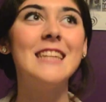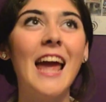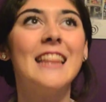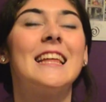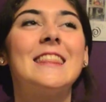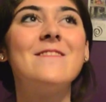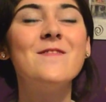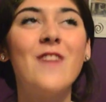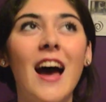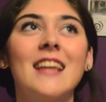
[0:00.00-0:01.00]
Dang, the
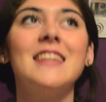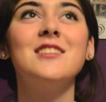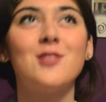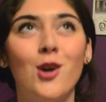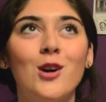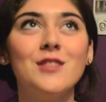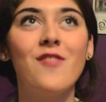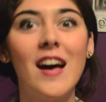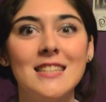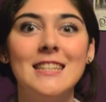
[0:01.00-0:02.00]
fact that Charles
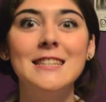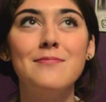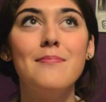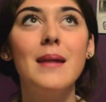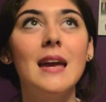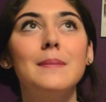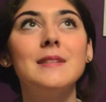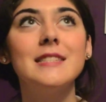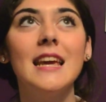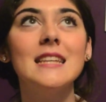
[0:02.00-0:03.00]
Falzon has made
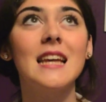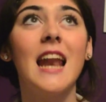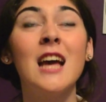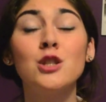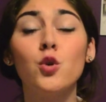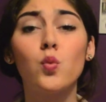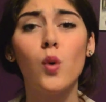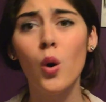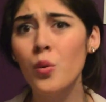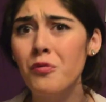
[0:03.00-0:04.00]
mistakes and has
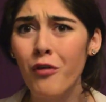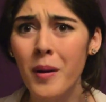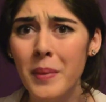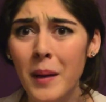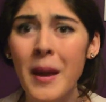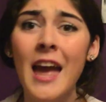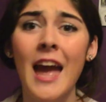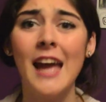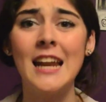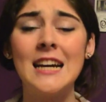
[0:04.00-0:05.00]
grown from them
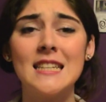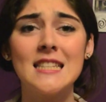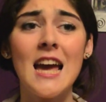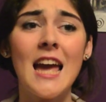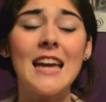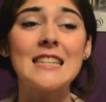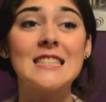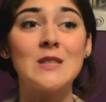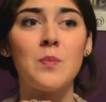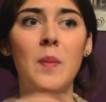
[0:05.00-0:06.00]
and has
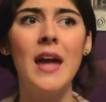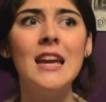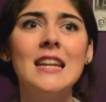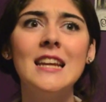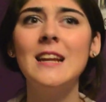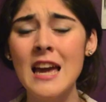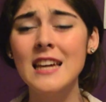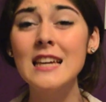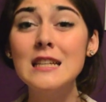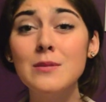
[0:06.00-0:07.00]
expanded,
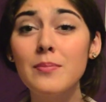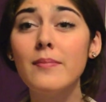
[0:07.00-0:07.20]
he's